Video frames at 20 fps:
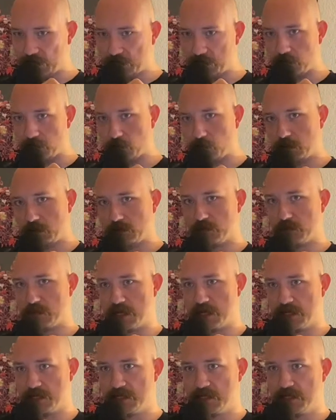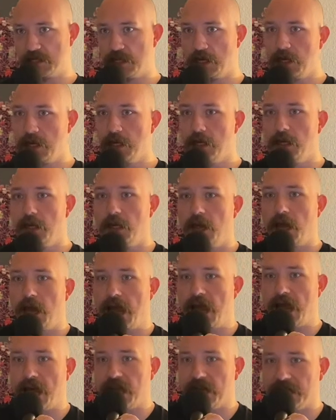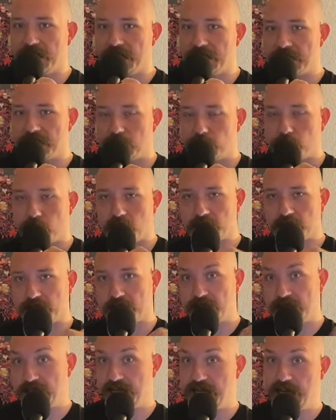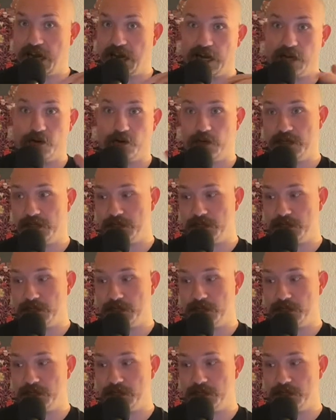the wilderness, and he symbolically carries